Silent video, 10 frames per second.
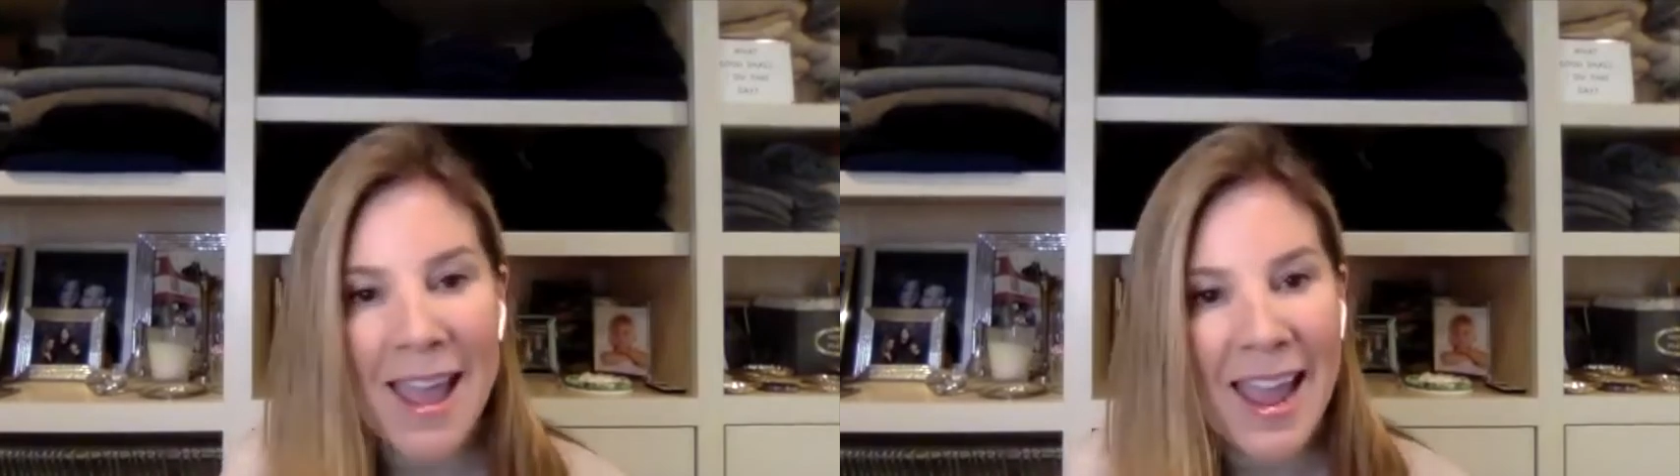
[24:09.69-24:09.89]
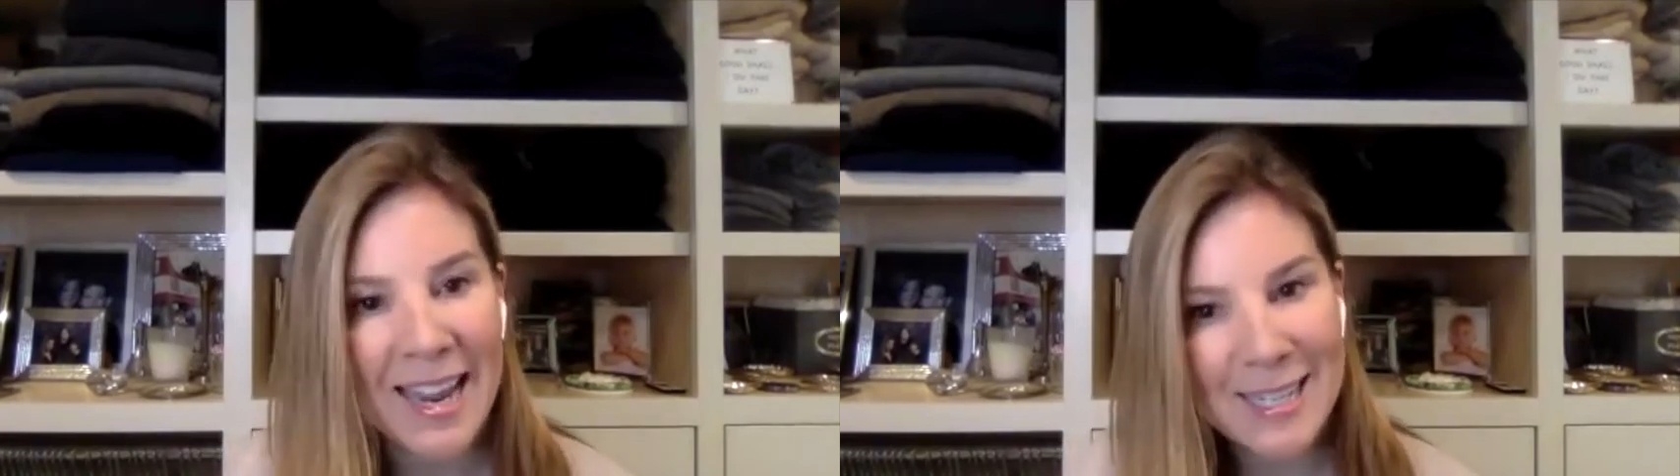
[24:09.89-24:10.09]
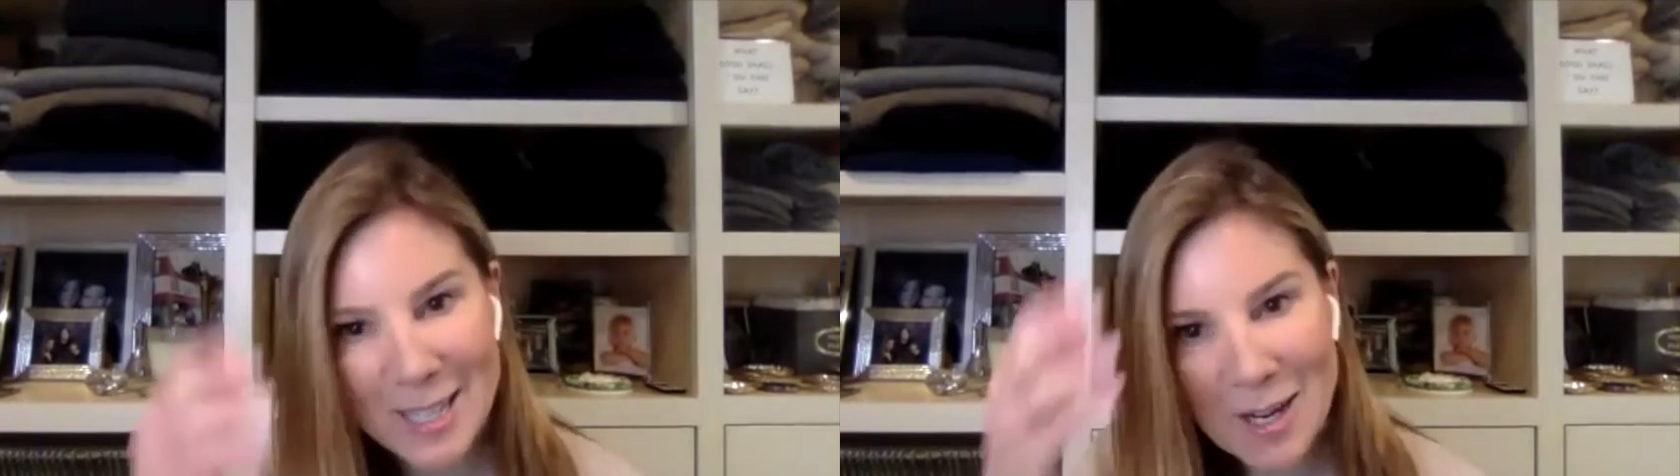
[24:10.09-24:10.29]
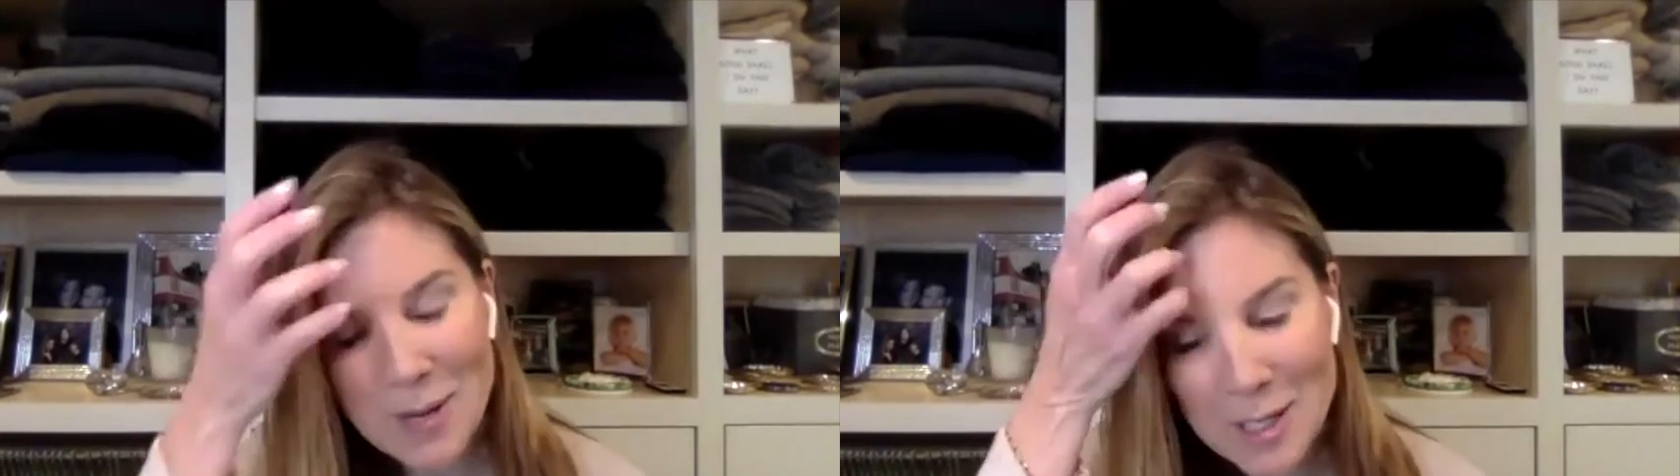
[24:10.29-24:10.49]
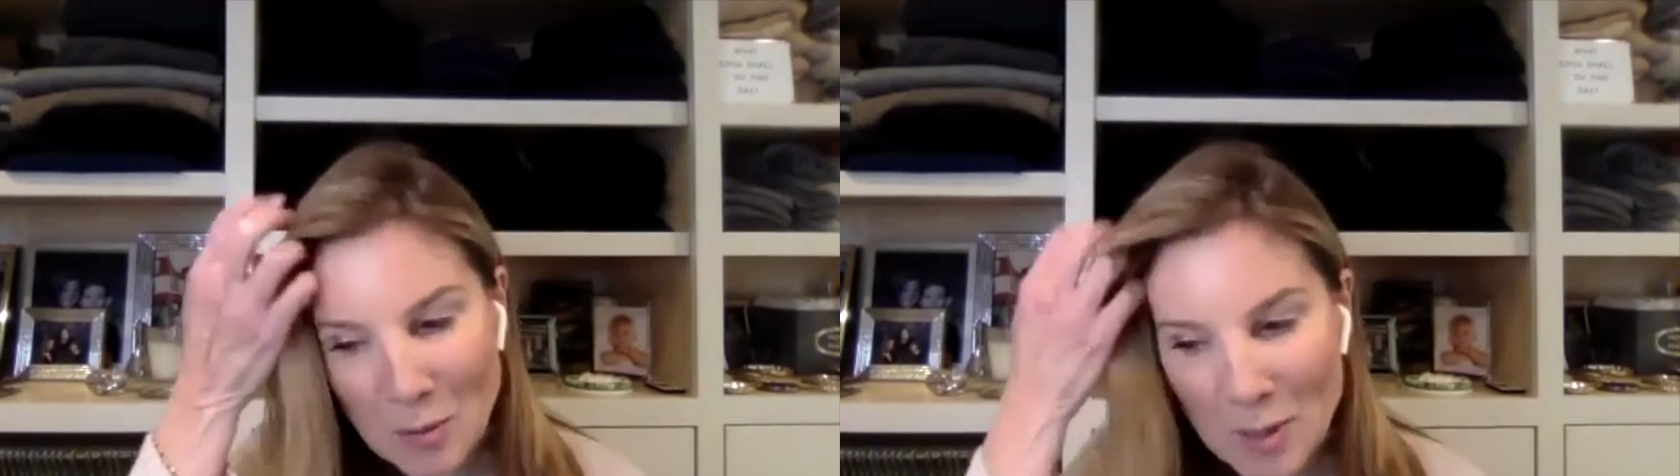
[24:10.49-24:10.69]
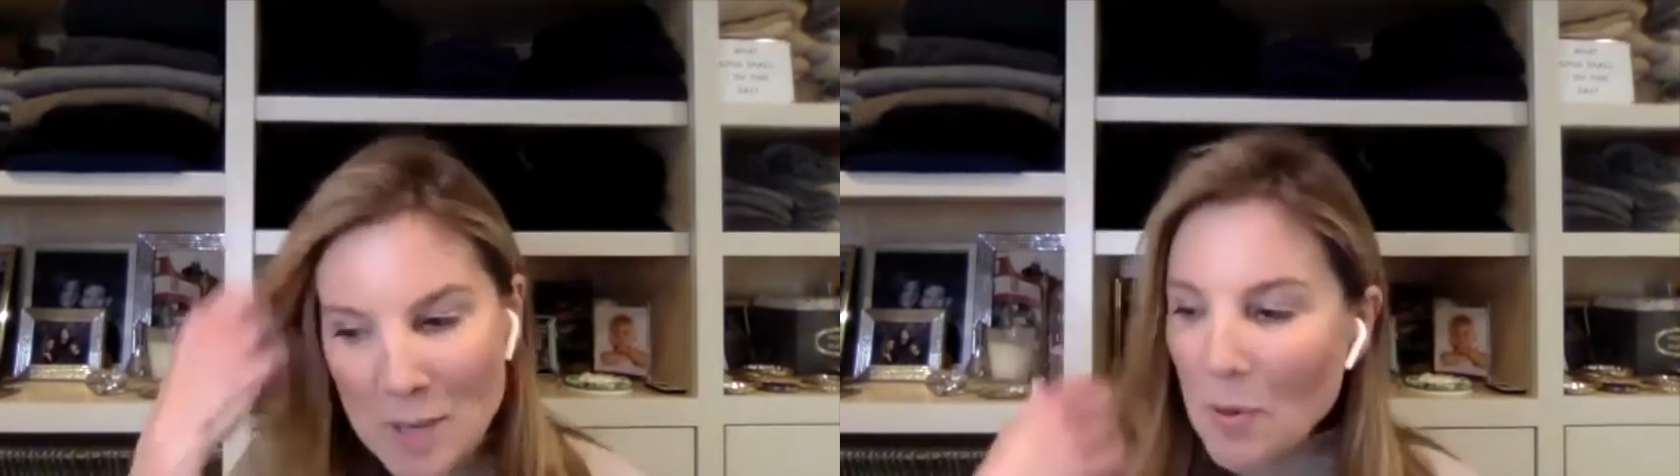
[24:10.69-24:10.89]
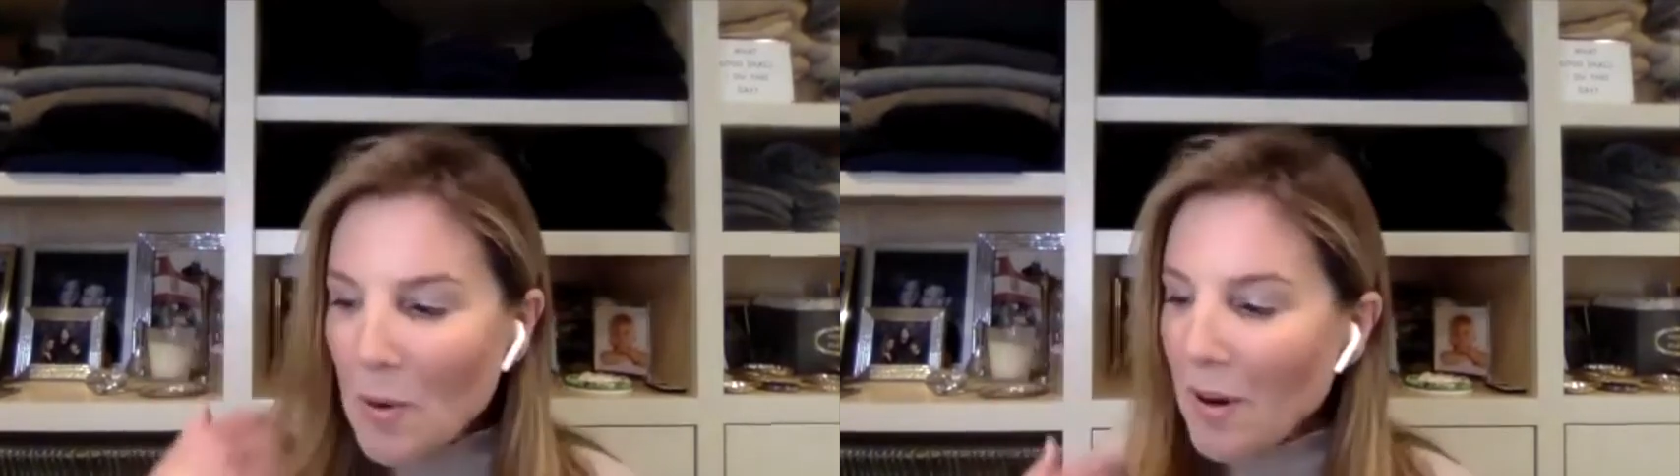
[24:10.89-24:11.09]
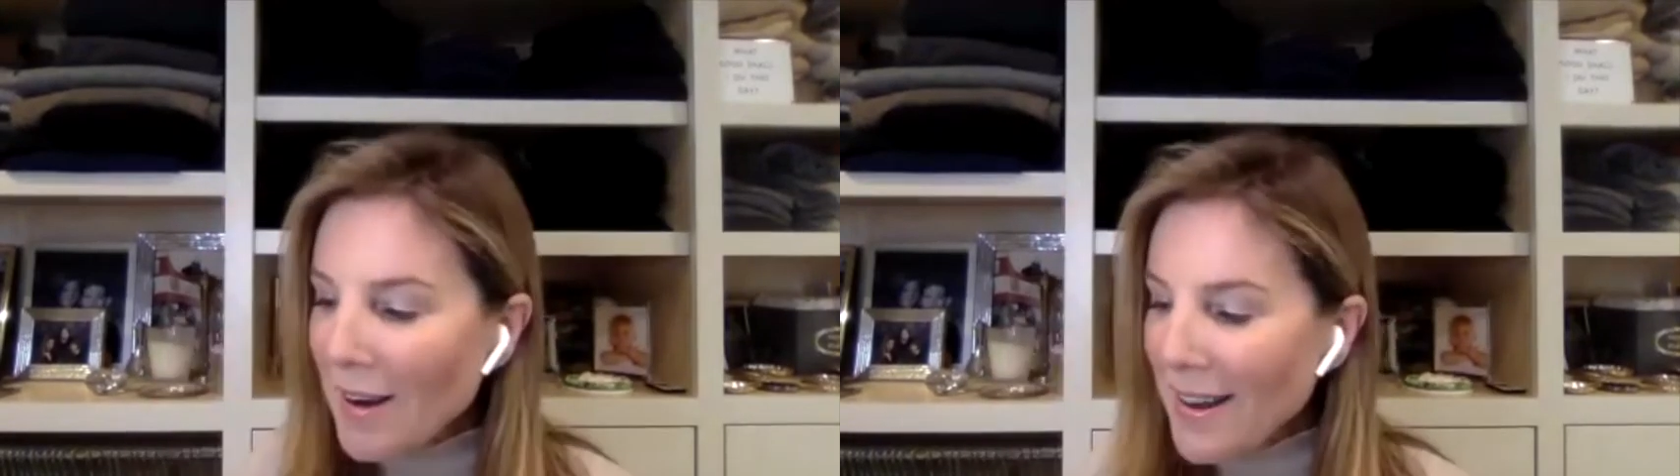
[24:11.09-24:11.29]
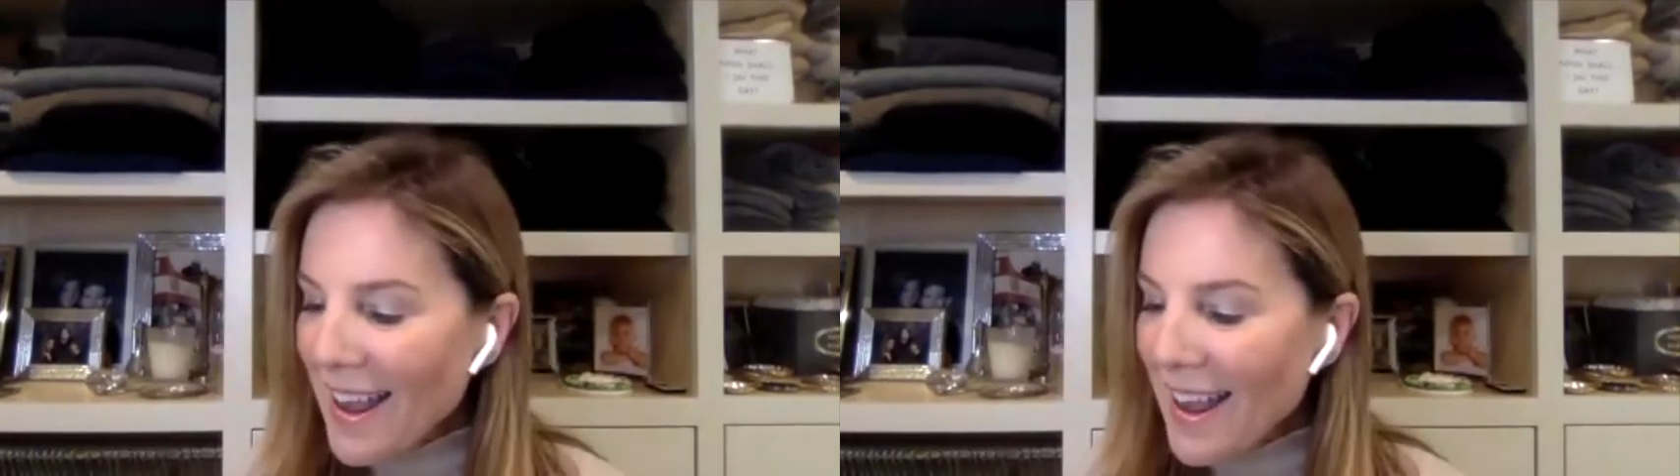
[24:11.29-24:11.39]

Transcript: And so he joined the board.